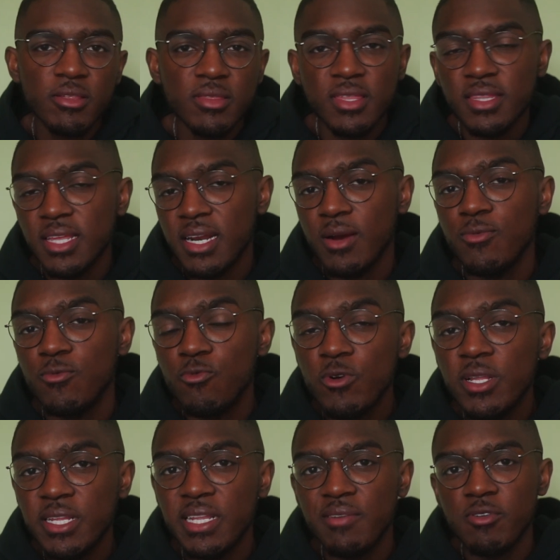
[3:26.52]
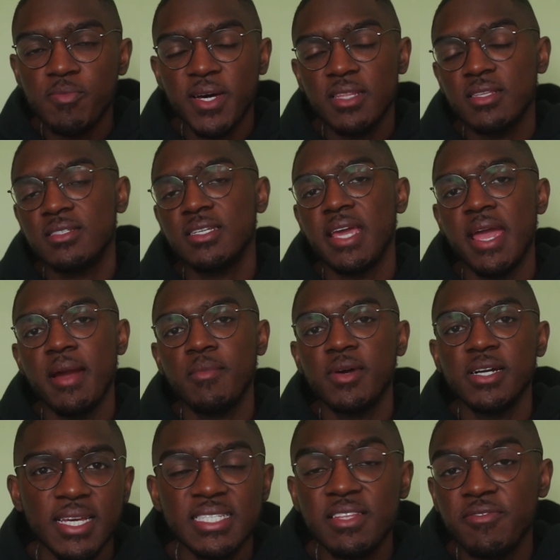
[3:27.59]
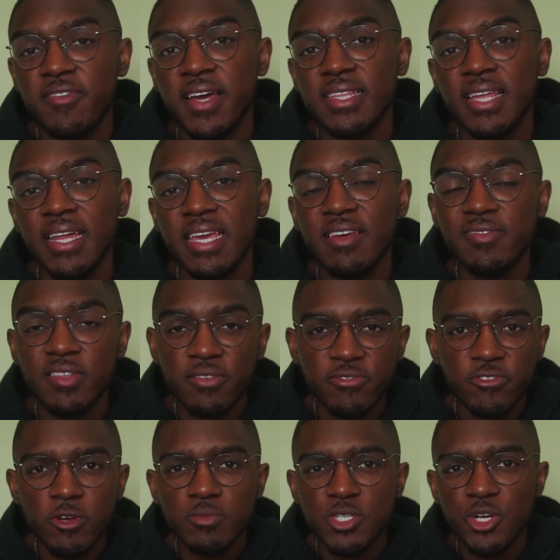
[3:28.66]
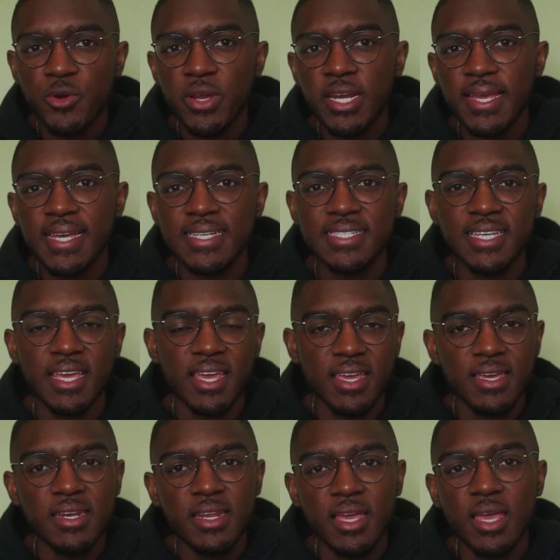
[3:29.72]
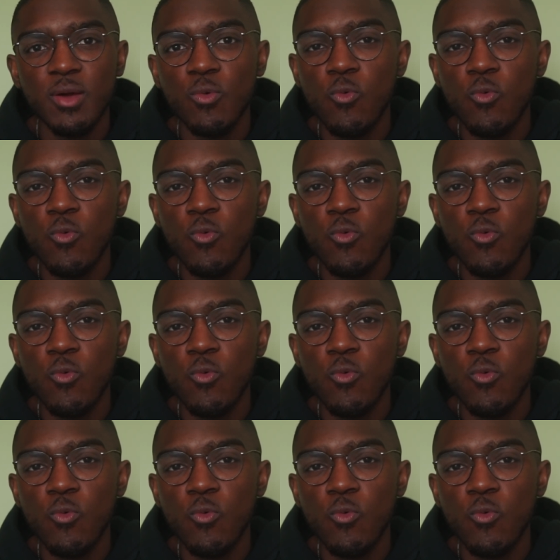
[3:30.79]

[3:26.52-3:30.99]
thing that I really love about this camera is the fact that if the film screen is in, it